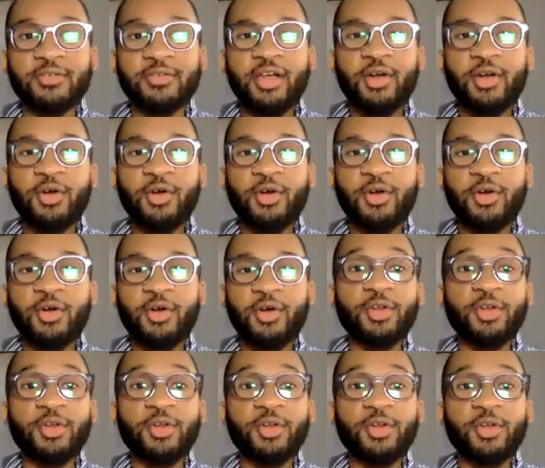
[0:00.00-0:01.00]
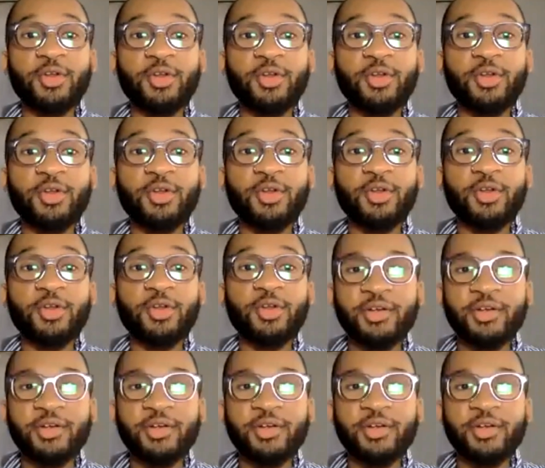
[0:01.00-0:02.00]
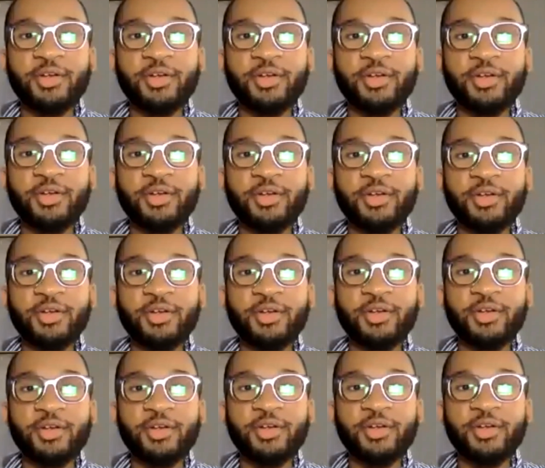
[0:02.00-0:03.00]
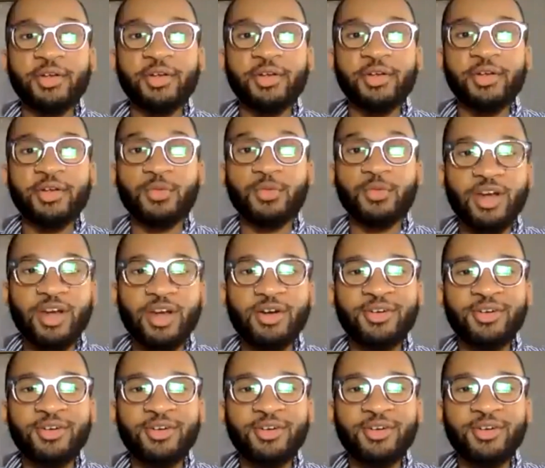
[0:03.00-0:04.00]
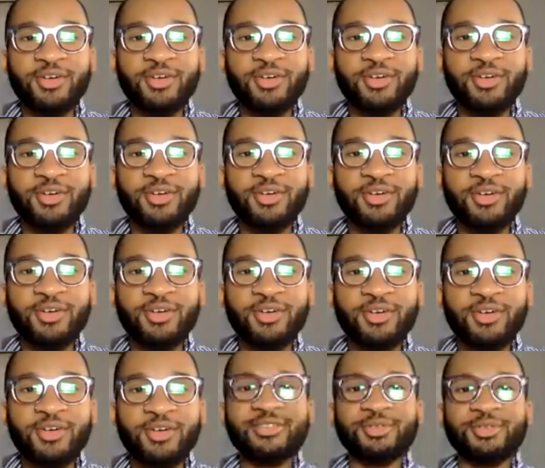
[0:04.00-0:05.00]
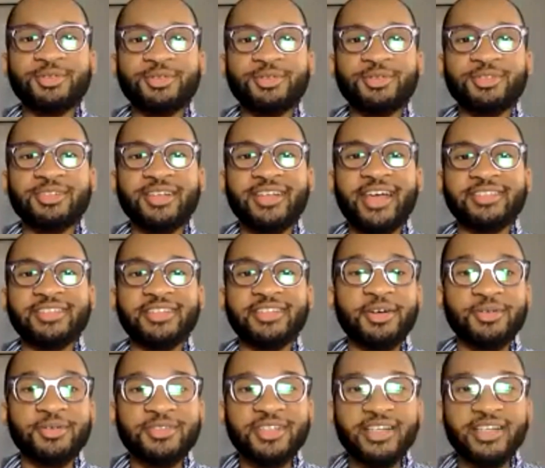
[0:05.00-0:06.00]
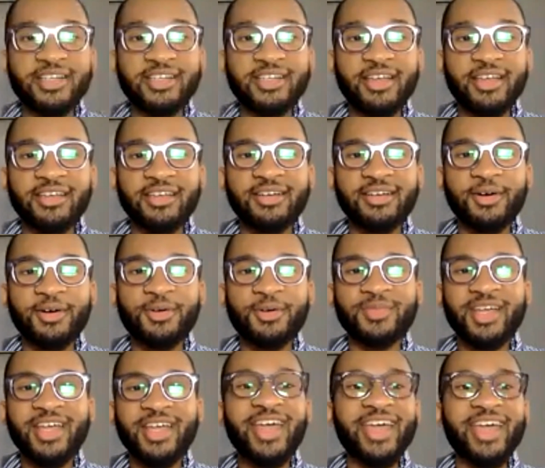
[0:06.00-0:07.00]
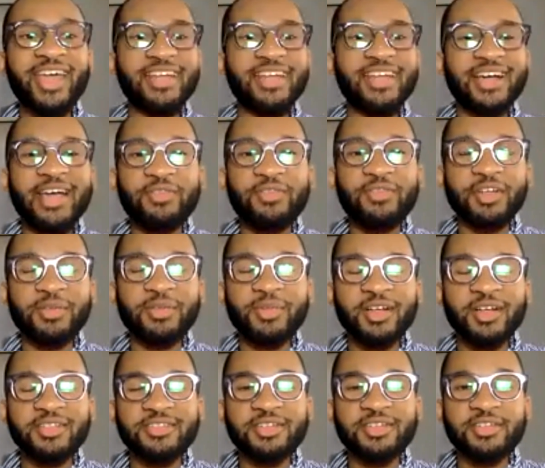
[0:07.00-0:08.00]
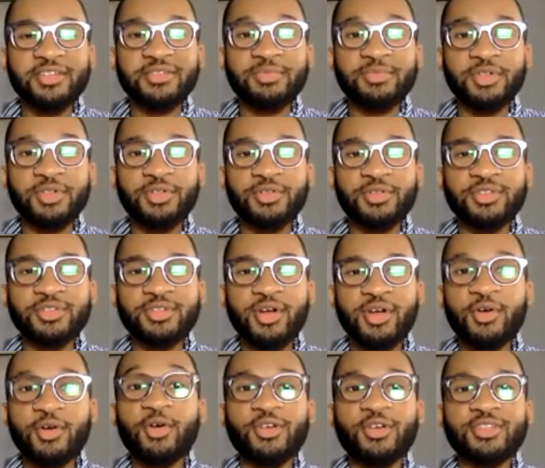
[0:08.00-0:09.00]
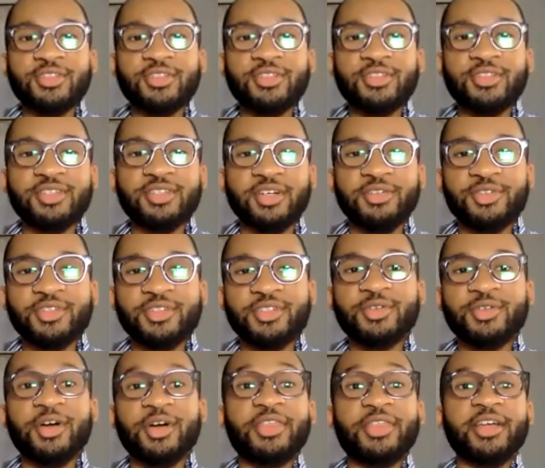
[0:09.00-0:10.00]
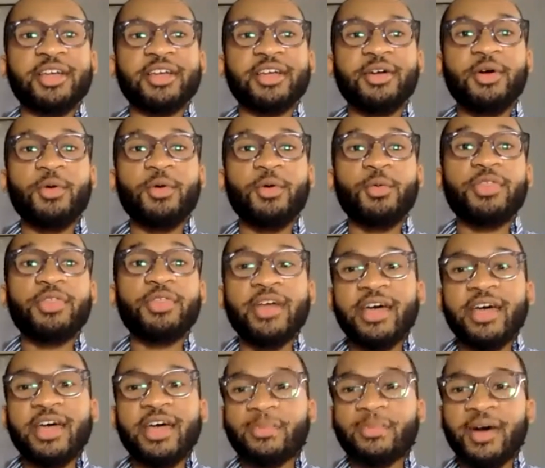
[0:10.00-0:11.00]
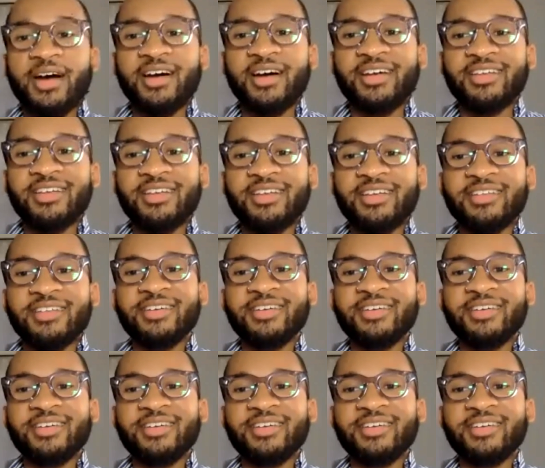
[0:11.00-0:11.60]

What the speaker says: critical race theory basically being put on a witch trial. Schools enacting these "Don't Say Gay" anti-African American study bills across the country. So I think with that in mind,